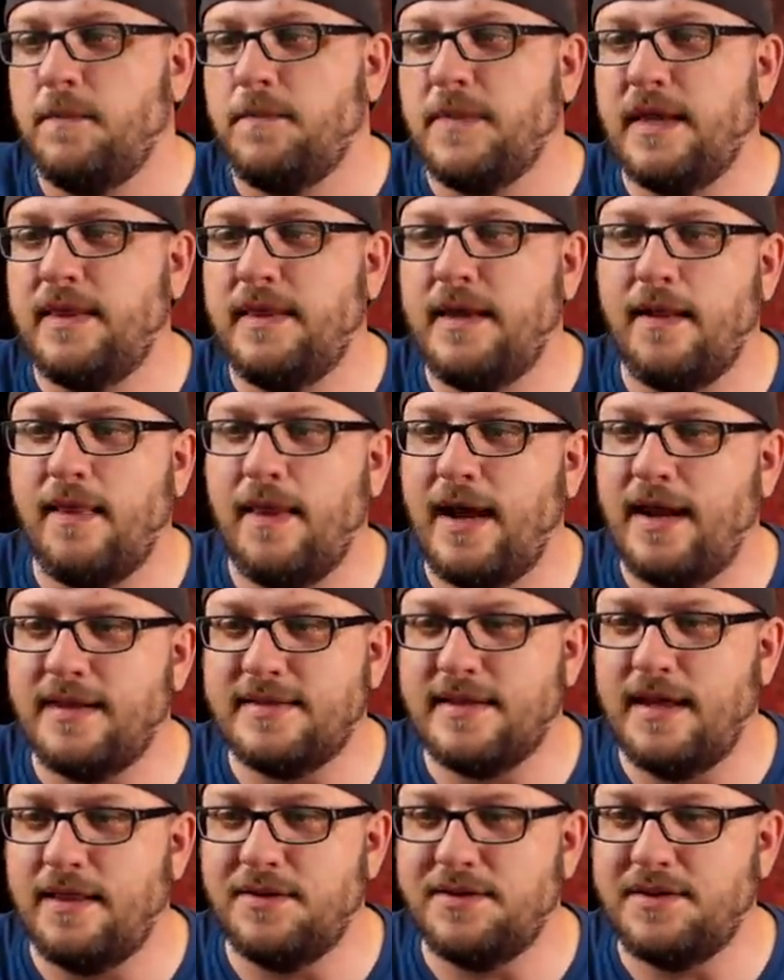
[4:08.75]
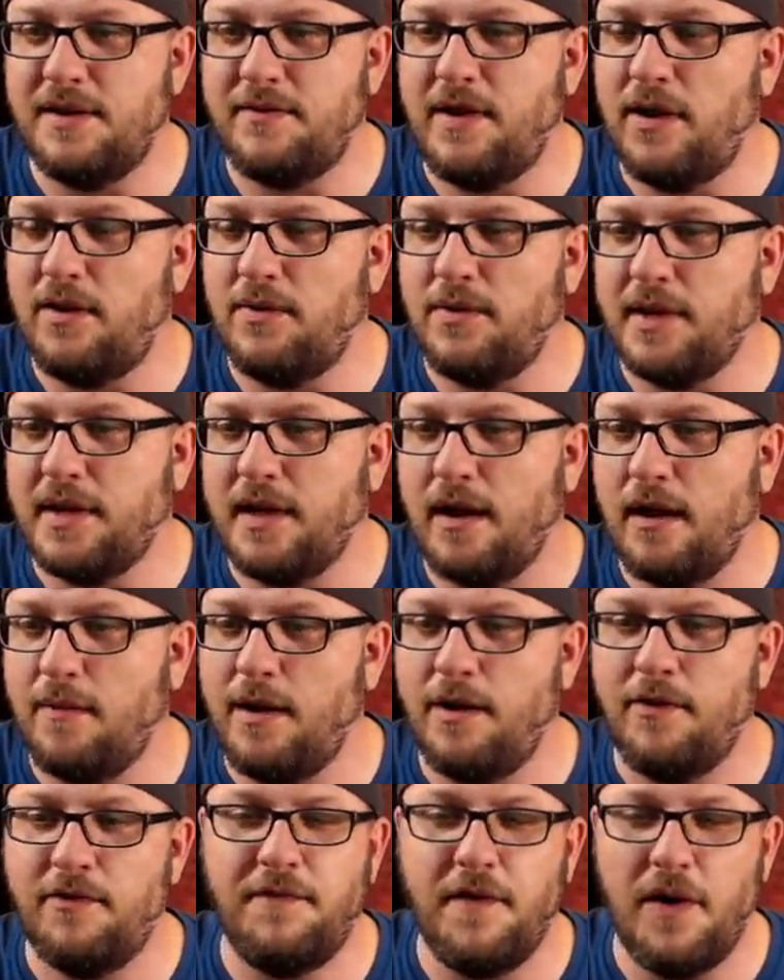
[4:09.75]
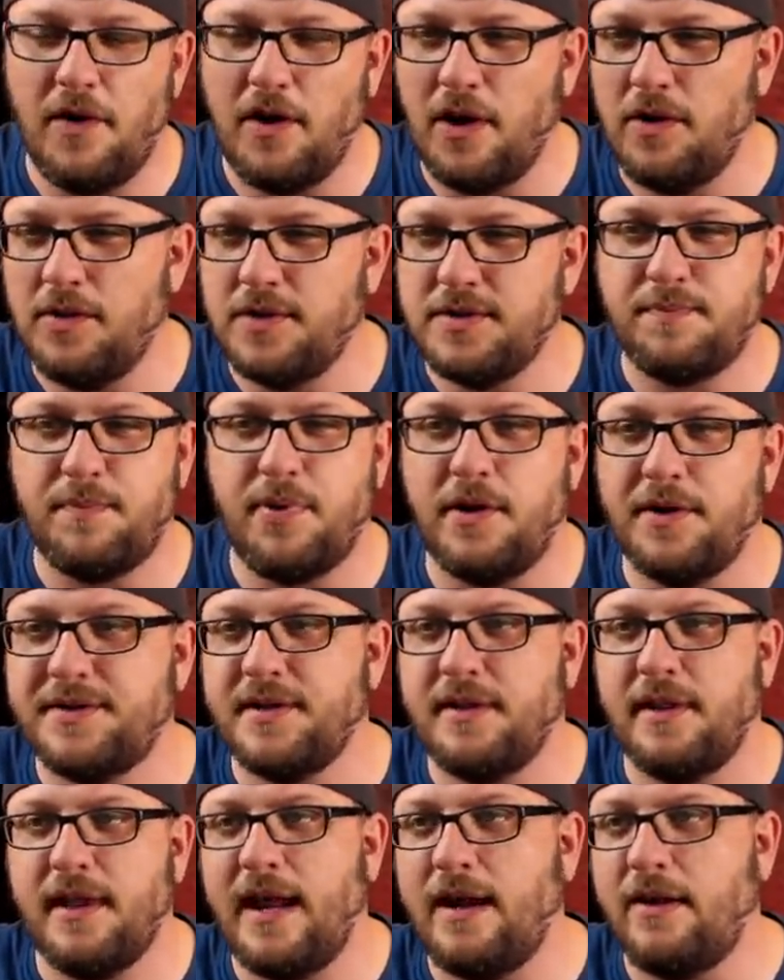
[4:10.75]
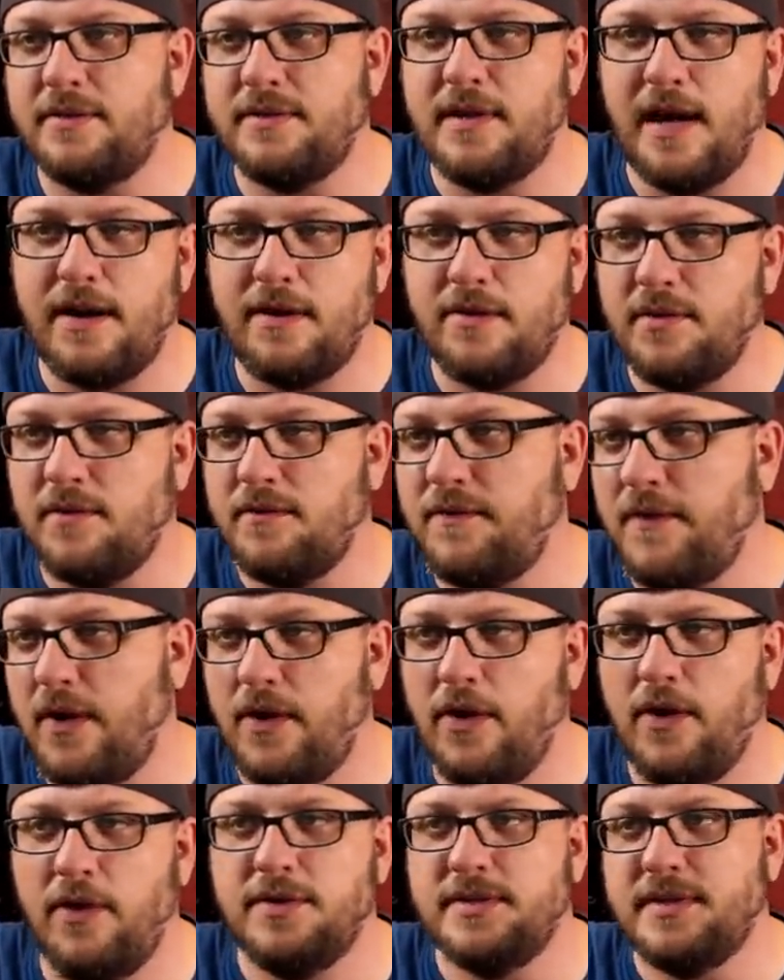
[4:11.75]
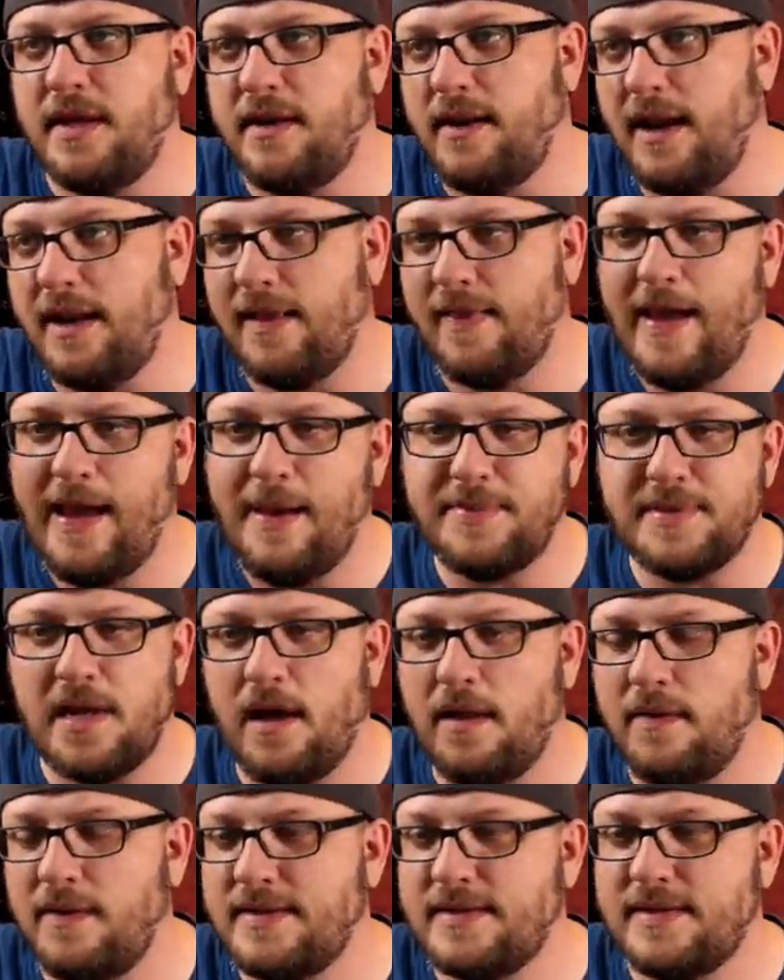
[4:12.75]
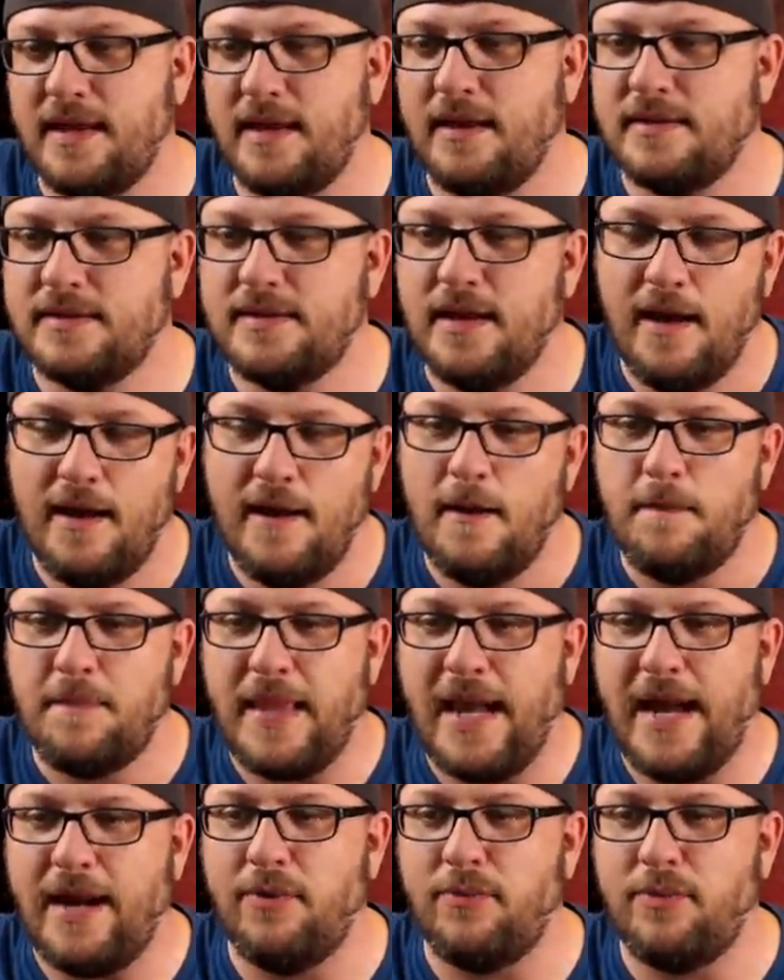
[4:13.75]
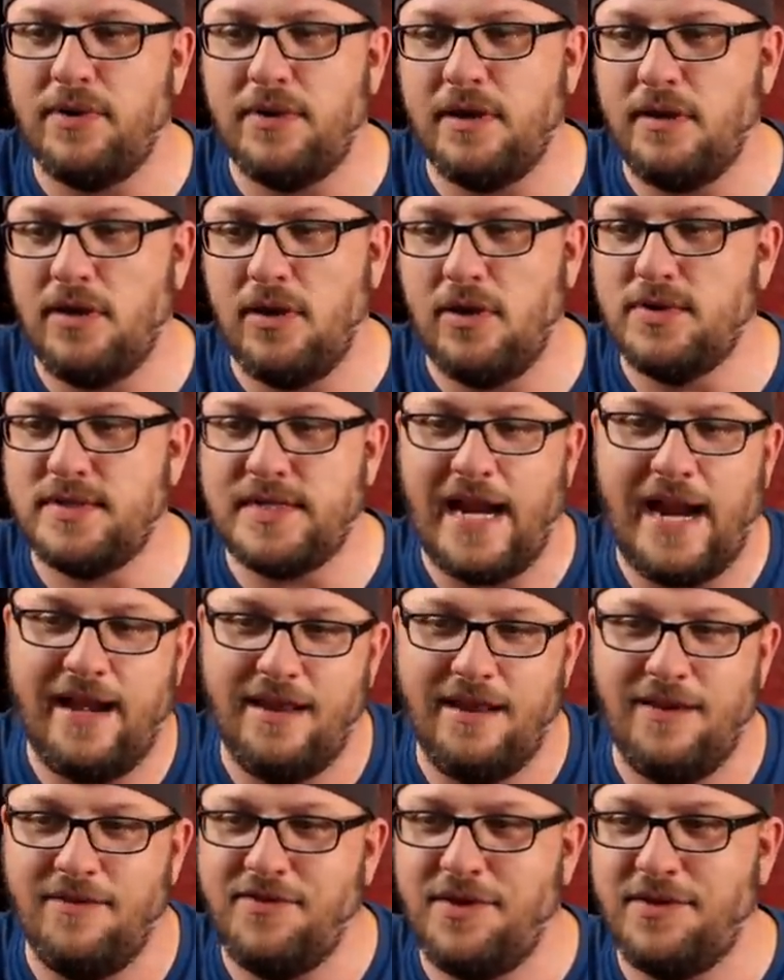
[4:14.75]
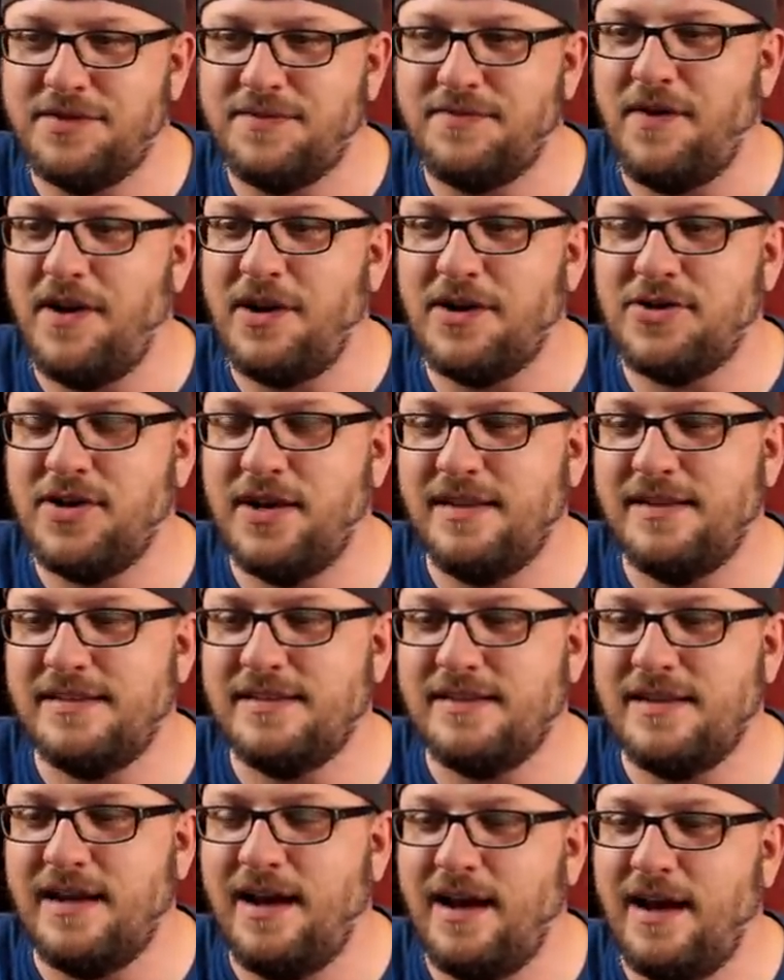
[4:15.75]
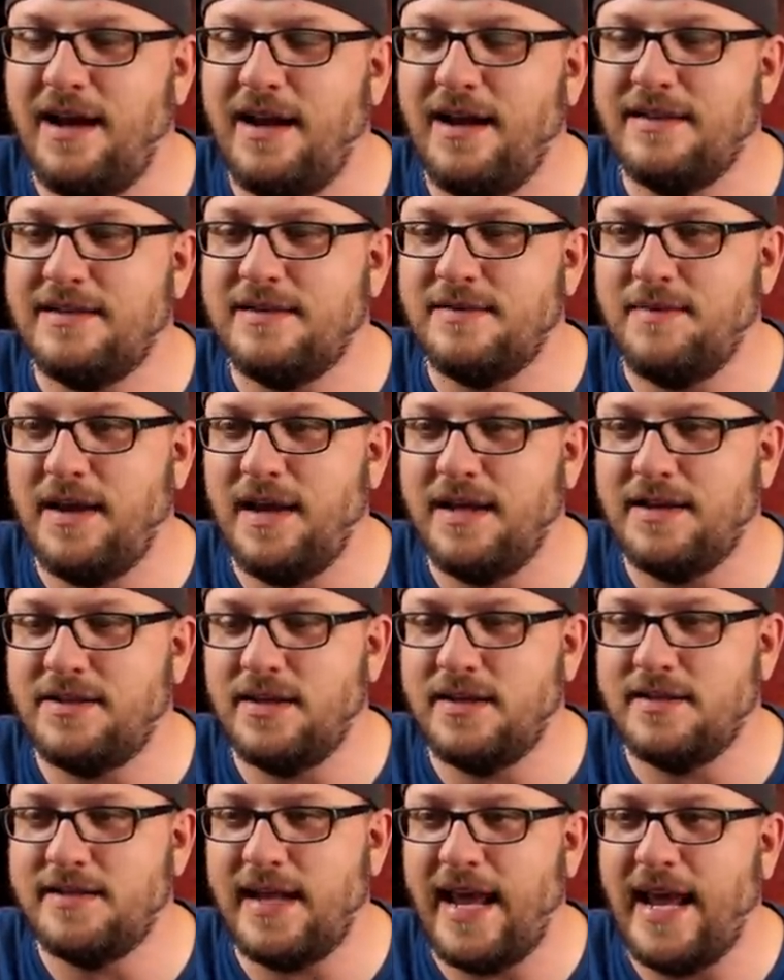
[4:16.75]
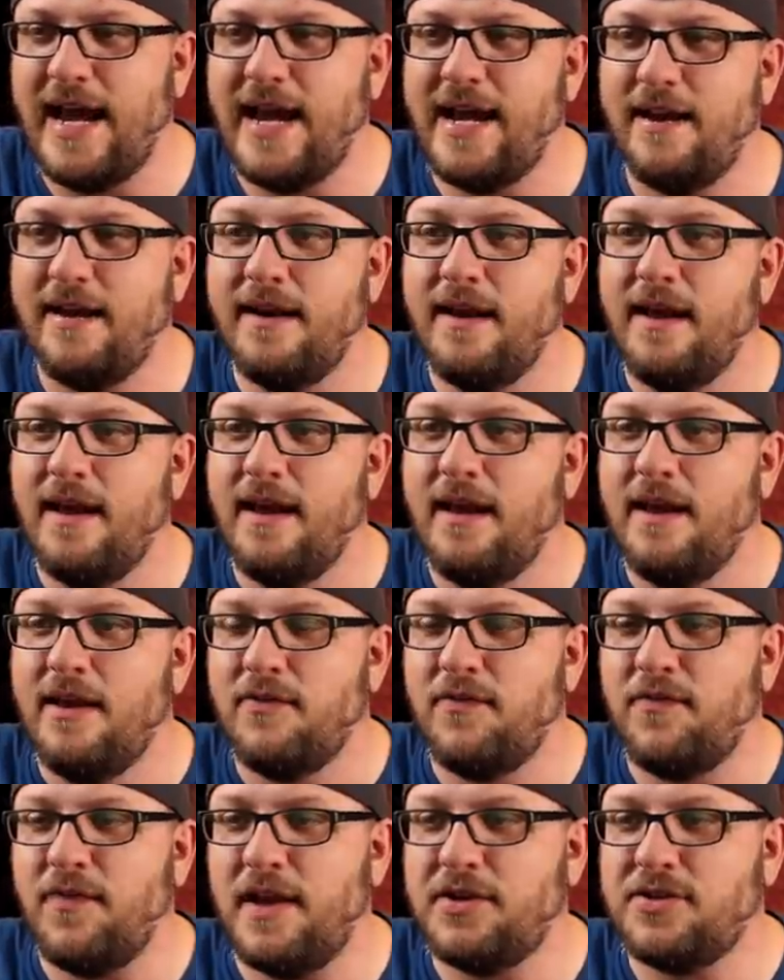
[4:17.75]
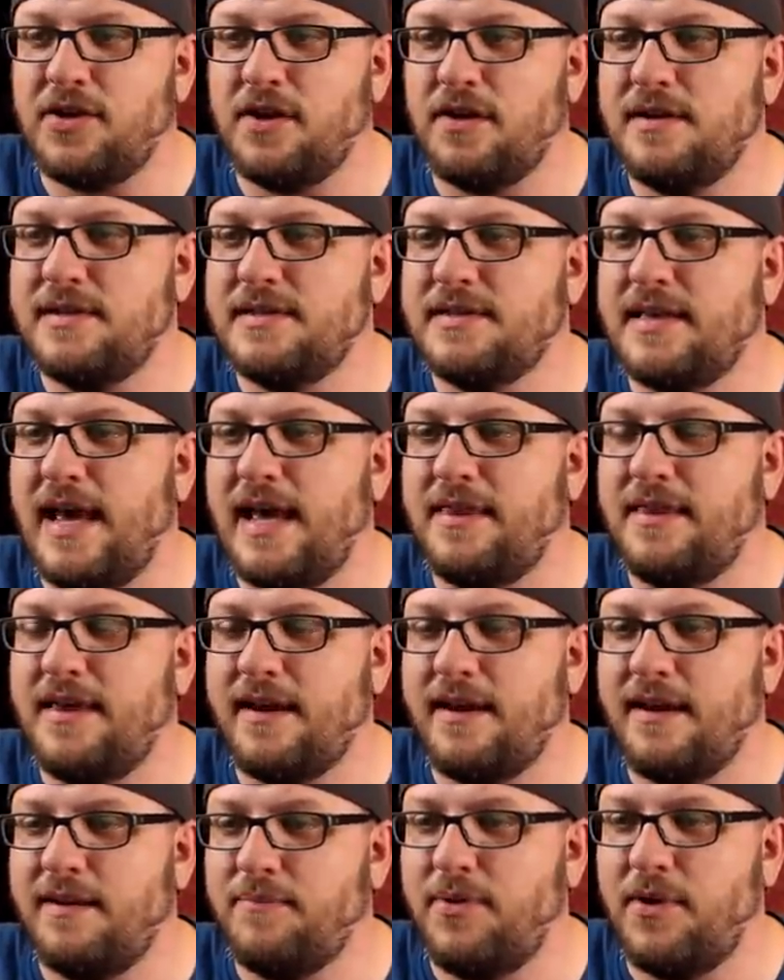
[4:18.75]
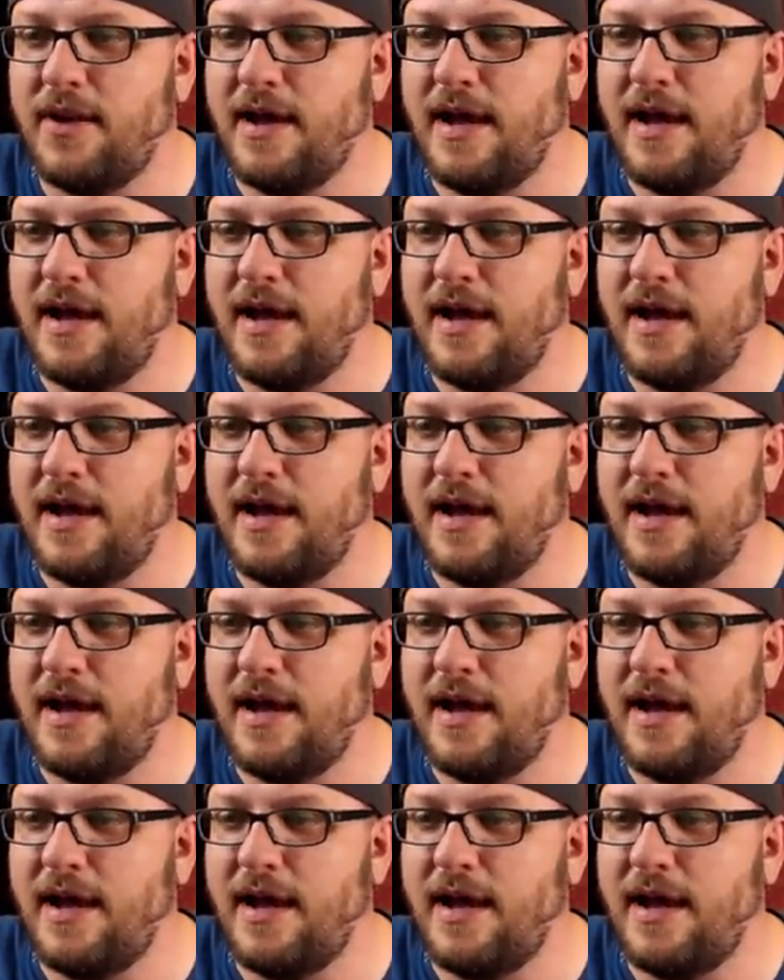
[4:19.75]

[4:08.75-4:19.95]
And then a lot of this other stuff I don't really care about. Photos, personally, I don't do photos, the night lapse, all these things. I don't really use any of those functions. To me, it's just added features that they can put